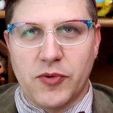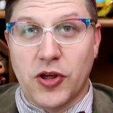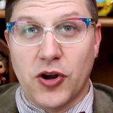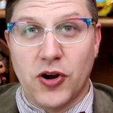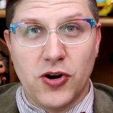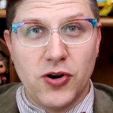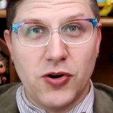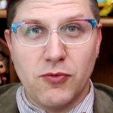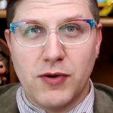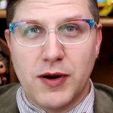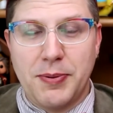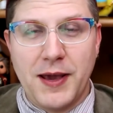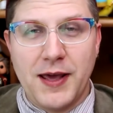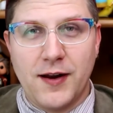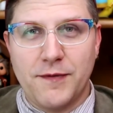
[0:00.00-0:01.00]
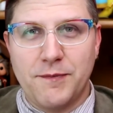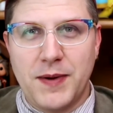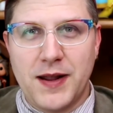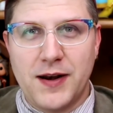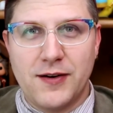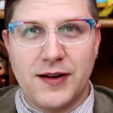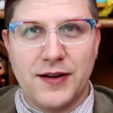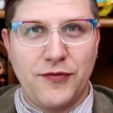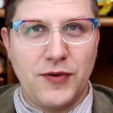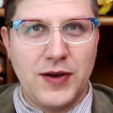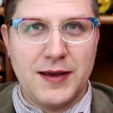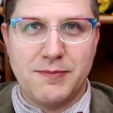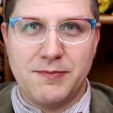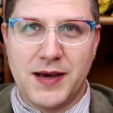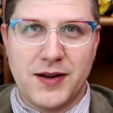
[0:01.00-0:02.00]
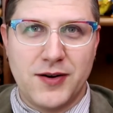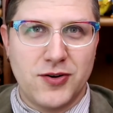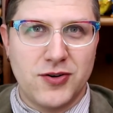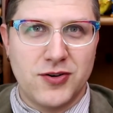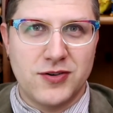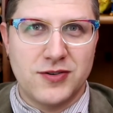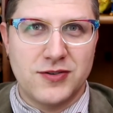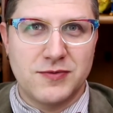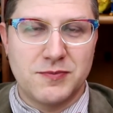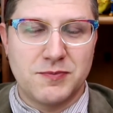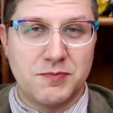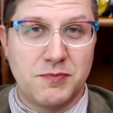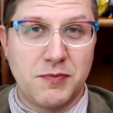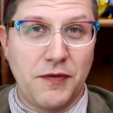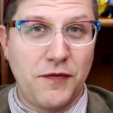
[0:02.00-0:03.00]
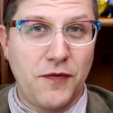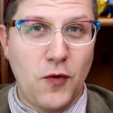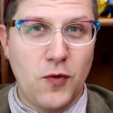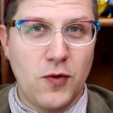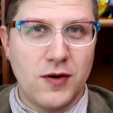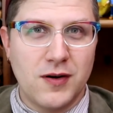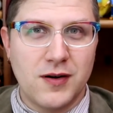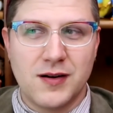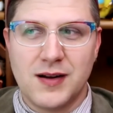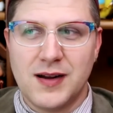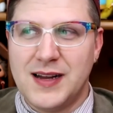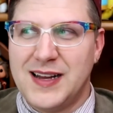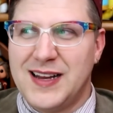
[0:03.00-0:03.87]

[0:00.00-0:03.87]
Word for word: with her would have paid off better if we had met her before.